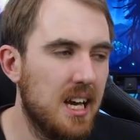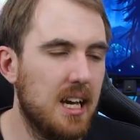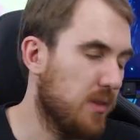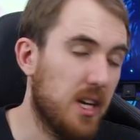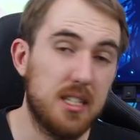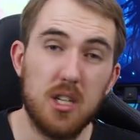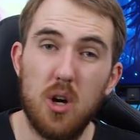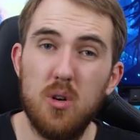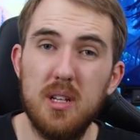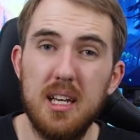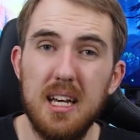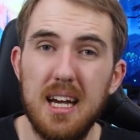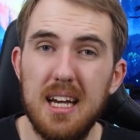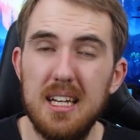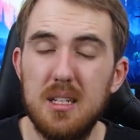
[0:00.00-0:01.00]
It's
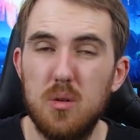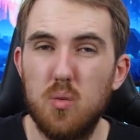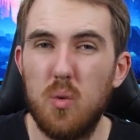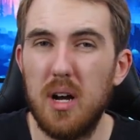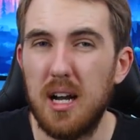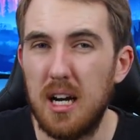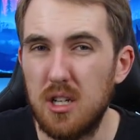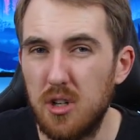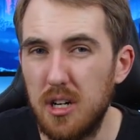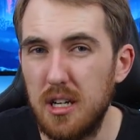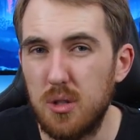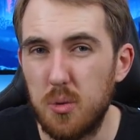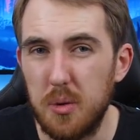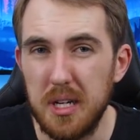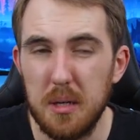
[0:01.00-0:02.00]
only a
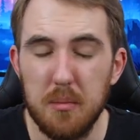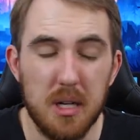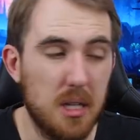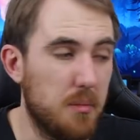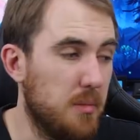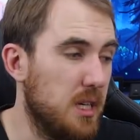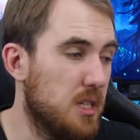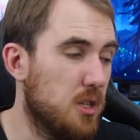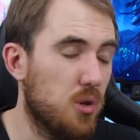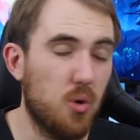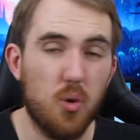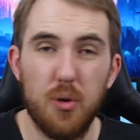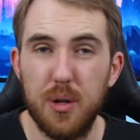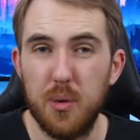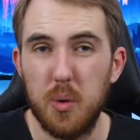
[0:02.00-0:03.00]
120 millimeter
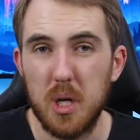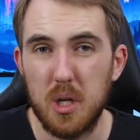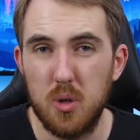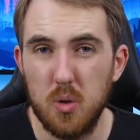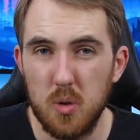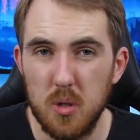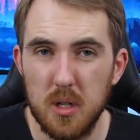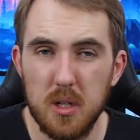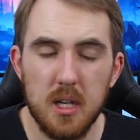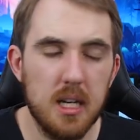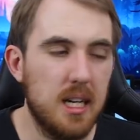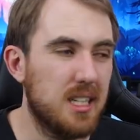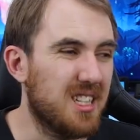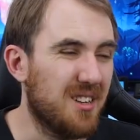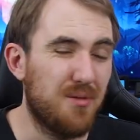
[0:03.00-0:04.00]
all-in-one cooler.
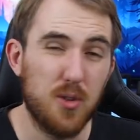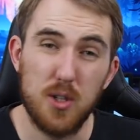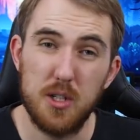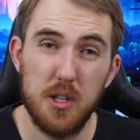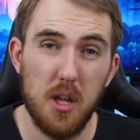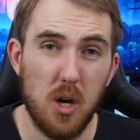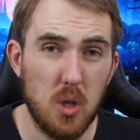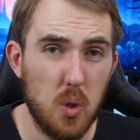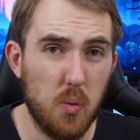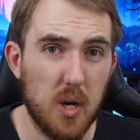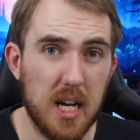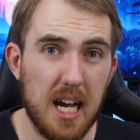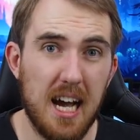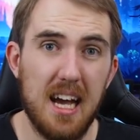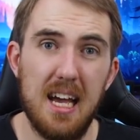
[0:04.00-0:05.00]
It's unfortunately the only
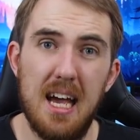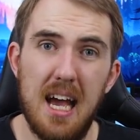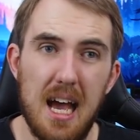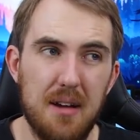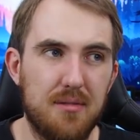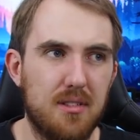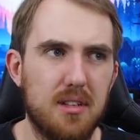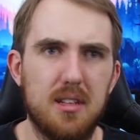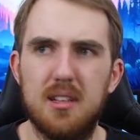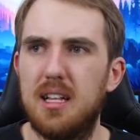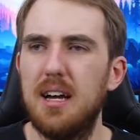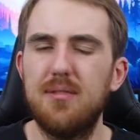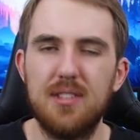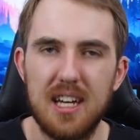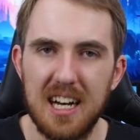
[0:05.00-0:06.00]
one I have
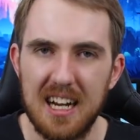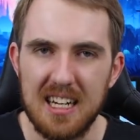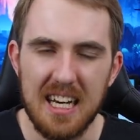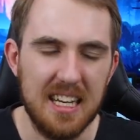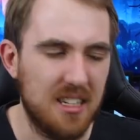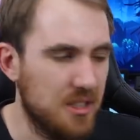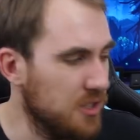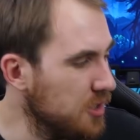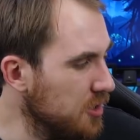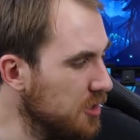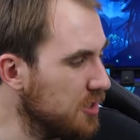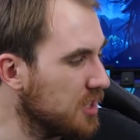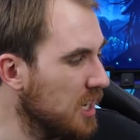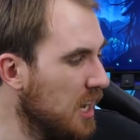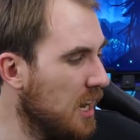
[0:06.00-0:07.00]
left that I can
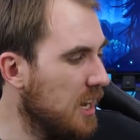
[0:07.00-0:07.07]
use.